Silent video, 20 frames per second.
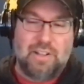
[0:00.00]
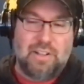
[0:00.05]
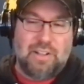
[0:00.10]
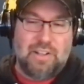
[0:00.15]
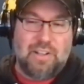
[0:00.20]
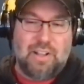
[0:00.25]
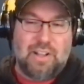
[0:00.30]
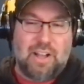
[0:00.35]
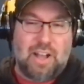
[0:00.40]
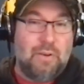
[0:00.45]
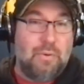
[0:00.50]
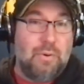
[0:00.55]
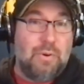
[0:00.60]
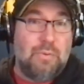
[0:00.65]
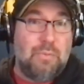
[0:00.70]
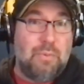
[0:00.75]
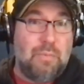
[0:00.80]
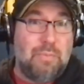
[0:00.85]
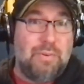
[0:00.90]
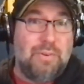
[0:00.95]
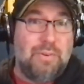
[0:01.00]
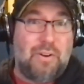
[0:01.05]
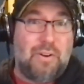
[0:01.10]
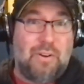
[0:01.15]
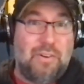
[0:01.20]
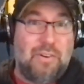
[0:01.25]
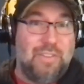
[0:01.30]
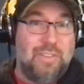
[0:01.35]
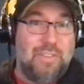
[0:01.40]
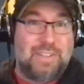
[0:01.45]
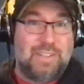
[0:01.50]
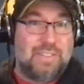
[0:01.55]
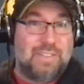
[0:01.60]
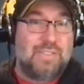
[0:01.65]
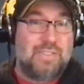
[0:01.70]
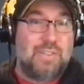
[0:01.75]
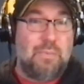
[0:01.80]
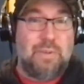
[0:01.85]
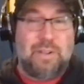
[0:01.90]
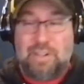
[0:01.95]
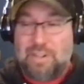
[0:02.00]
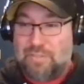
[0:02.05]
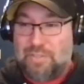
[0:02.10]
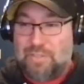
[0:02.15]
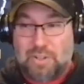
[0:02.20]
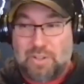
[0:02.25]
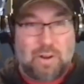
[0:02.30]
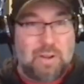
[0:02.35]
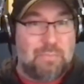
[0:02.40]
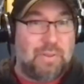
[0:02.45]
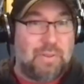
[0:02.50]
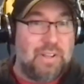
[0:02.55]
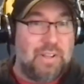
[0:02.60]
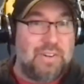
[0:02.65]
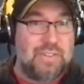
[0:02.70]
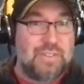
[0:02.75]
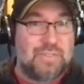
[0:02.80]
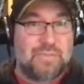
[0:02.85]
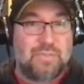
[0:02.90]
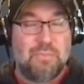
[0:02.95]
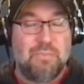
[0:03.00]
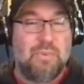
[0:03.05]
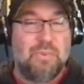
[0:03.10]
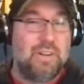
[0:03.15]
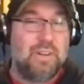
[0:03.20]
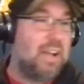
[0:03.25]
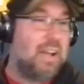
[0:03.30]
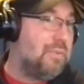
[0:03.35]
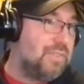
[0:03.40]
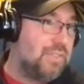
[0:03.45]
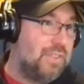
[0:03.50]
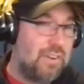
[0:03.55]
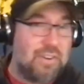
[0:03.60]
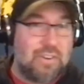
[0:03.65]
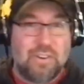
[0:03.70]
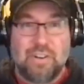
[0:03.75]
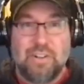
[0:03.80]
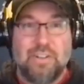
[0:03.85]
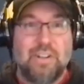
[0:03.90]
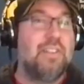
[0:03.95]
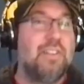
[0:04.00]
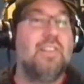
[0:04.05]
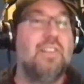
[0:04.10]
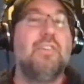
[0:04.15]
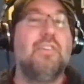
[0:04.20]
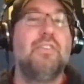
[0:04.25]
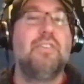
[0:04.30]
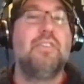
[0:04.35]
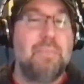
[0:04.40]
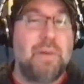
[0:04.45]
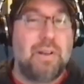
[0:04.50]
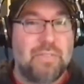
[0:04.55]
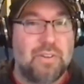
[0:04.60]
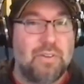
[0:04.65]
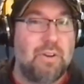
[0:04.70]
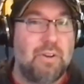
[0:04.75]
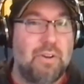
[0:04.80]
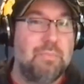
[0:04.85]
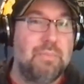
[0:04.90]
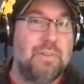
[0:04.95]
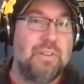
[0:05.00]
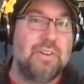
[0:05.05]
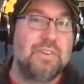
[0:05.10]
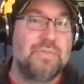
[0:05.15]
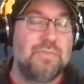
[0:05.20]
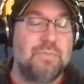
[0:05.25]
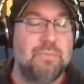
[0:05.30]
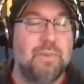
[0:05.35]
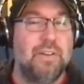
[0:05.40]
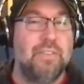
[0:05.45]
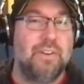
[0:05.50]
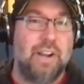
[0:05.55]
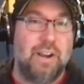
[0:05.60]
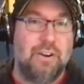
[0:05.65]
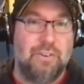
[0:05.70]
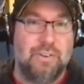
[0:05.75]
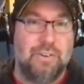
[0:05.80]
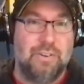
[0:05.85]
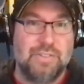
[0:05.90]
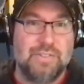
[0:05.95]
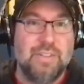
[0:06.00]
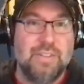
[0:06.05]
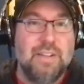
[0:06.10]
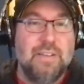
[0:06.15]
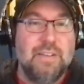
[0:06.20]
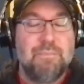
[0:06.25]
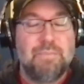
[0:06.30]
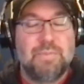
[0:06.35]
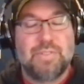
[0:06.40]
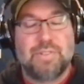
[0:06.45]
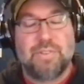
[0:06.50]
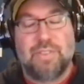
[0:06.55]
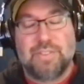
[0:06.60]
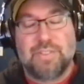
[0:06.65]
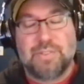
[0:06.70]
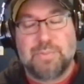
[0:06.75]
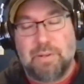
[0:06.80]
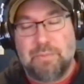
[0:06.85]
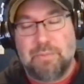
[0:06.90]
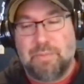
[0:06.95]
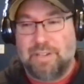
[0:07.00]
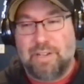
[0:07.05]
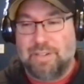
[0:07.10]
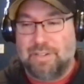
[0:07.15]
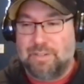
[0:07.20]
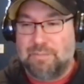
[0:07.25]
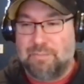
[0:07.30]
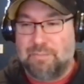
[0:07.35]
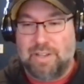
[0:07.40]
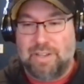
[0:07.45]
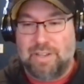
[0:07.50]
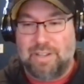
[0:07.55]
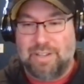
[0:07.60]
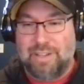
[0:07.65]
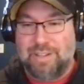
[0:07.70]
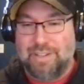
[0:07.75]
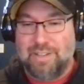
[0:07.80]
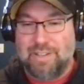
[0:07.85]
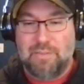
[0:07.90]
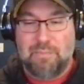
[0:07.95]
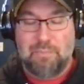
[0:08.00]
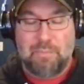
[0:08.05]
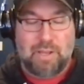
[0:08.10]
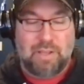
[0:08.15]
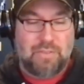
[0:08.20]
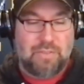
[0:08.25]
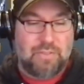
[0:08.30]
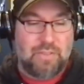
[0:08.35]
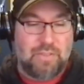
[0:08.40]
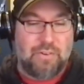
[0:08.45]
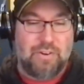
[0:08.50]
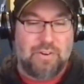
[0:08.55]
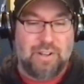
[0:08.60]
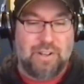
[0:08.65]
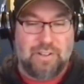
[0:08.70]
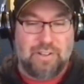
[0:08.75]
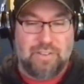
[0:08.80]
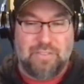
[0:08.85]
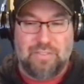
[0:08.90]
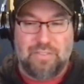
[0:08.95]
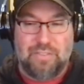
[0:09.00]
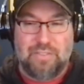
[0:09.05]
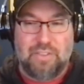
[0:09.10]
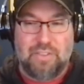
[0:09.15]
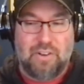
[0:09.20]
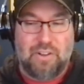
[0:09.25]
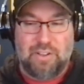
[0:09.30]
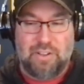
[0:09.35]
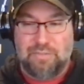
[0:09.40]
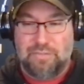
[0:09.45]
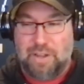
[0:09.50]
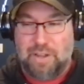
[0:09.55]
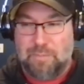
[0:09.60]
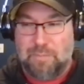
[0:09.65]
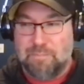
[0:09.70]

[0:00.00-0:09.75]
I want to remember like so many of the great players from when I was younger and, and learn about the great players from other eras. Mm-hmm. So that's been my my uh, my theory on the Hall of Fame.